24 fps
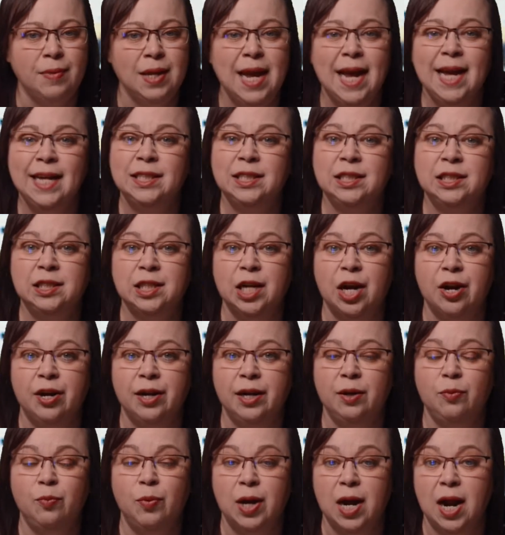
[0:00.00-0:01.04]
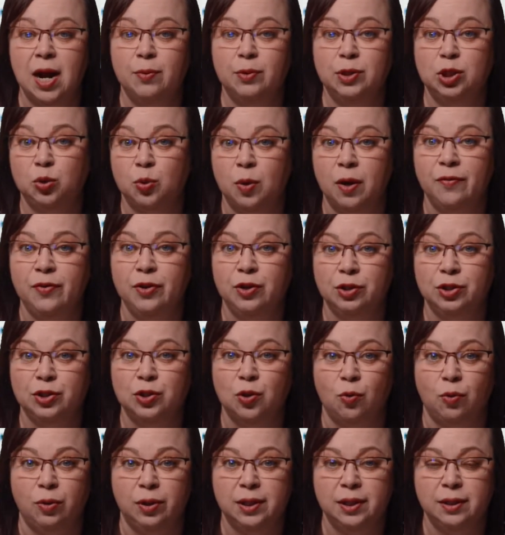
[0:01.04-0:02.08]
It started when I was 12 years
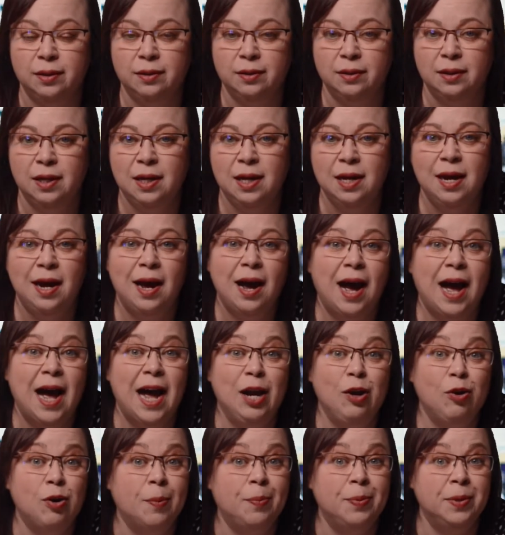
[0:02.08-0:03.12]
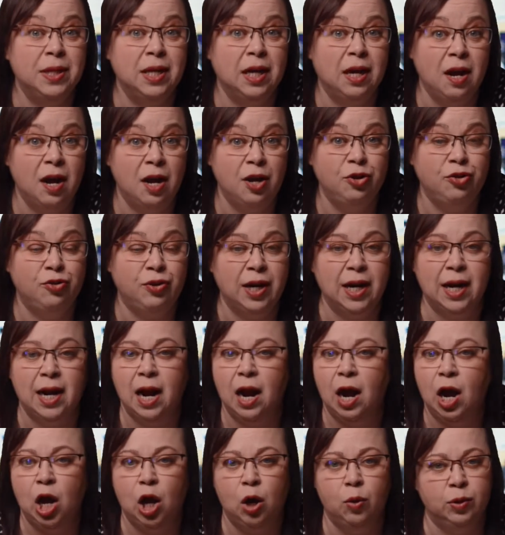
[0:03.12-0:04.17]
old. I grew up in the country and I
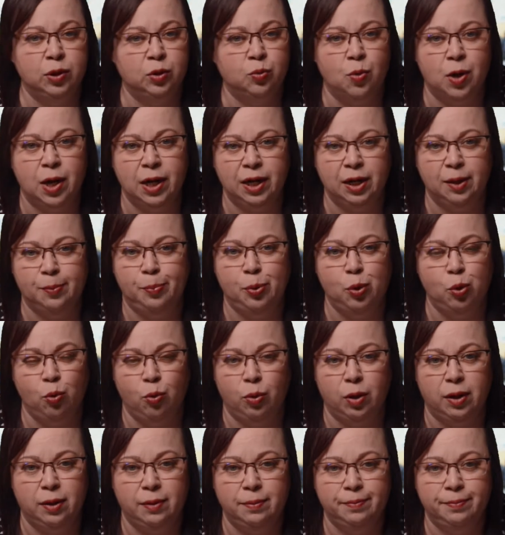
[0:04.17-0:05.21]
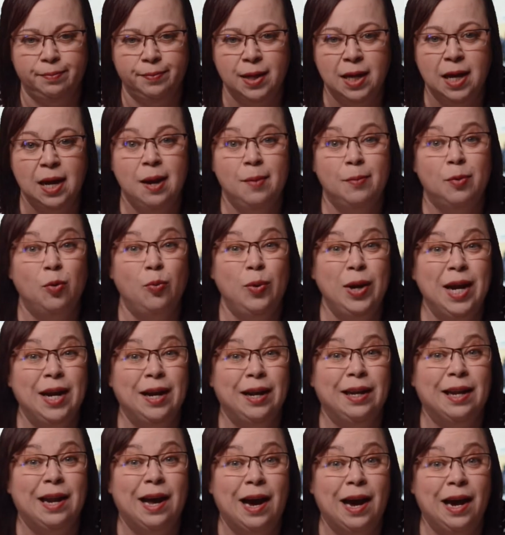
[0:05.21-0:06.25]
always wanted a pool. But we had a
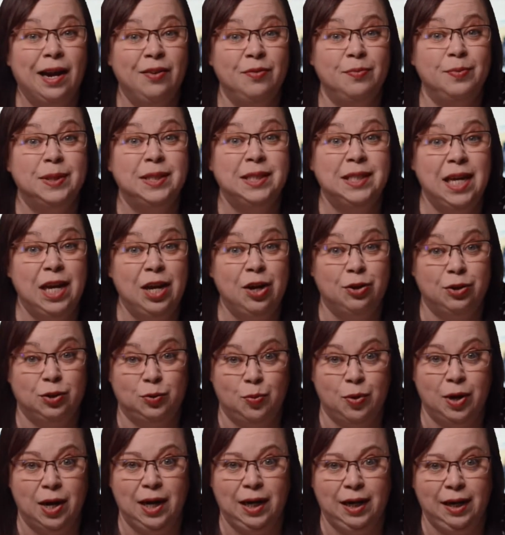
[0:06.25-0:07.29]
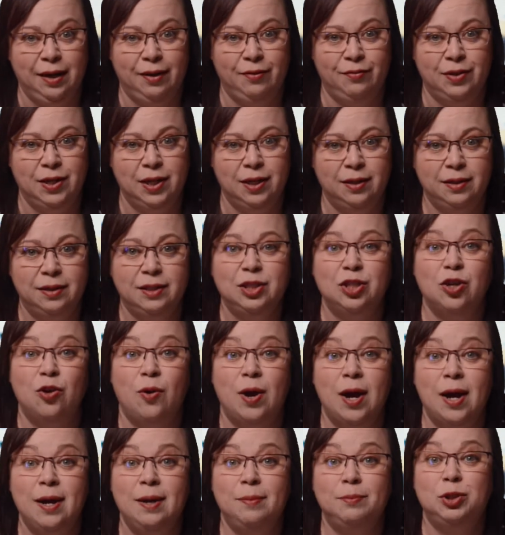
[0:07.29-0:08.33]
lot of mosquitoes where I lived, so
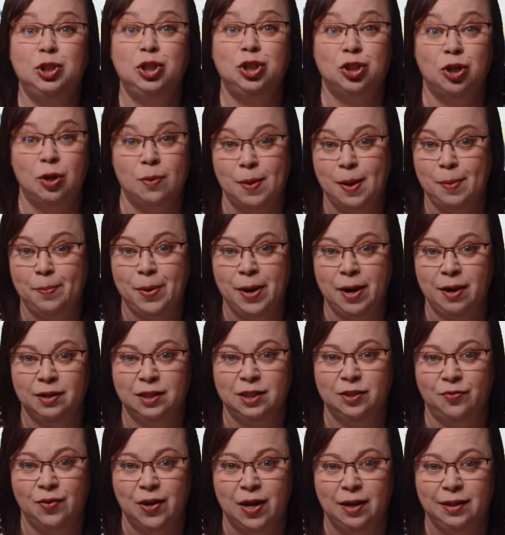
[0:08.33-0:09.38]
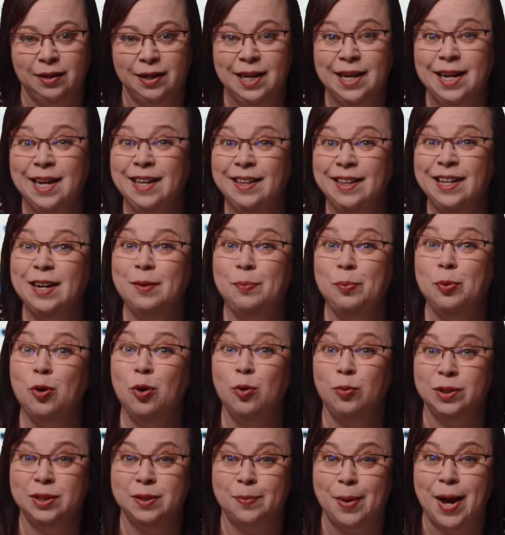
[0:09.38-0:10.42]
I am sure my parents felt that a
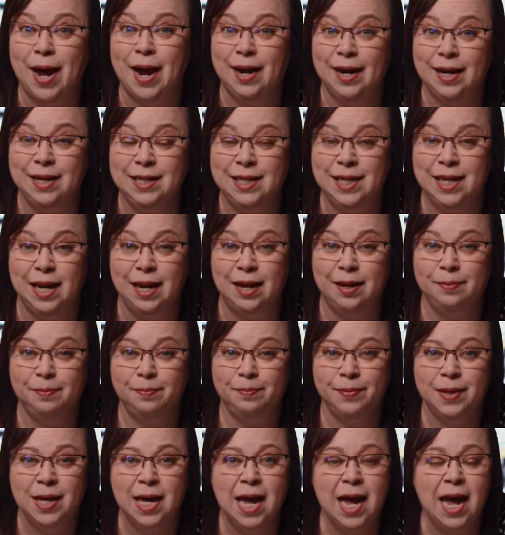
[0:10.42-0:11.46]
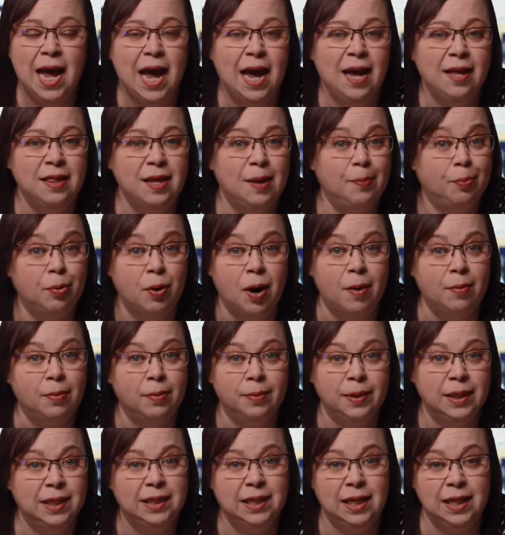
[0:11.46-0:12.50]
pool was a bad idea. And they
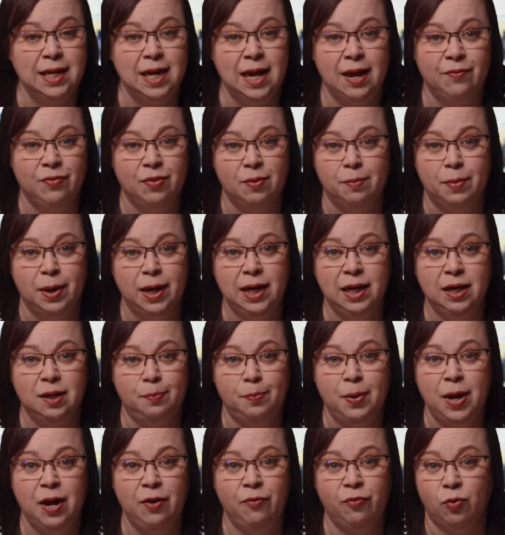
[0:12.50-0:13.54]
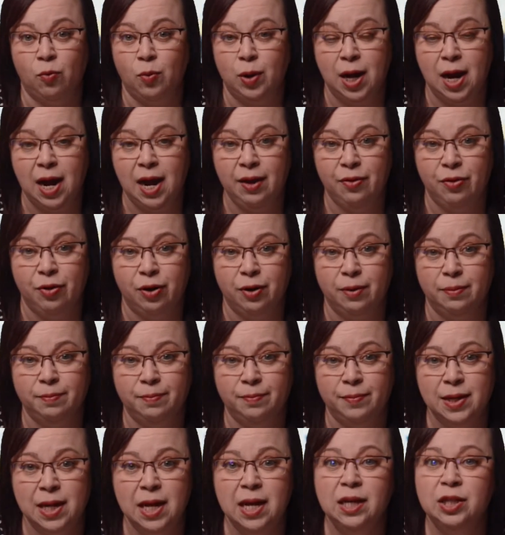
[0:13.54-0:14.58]
probably didn't have the money to pay for one either.
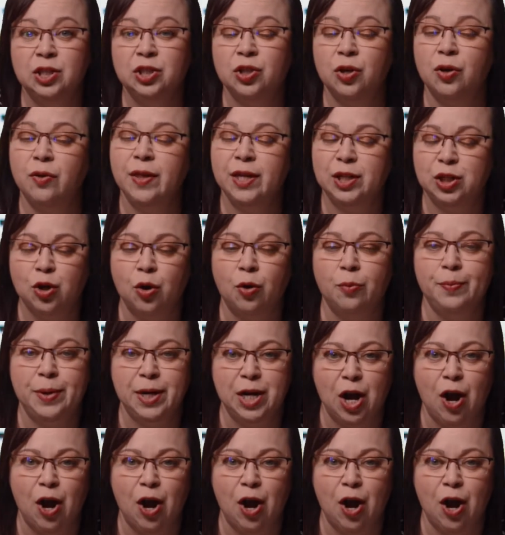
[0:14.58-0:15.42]
So they told me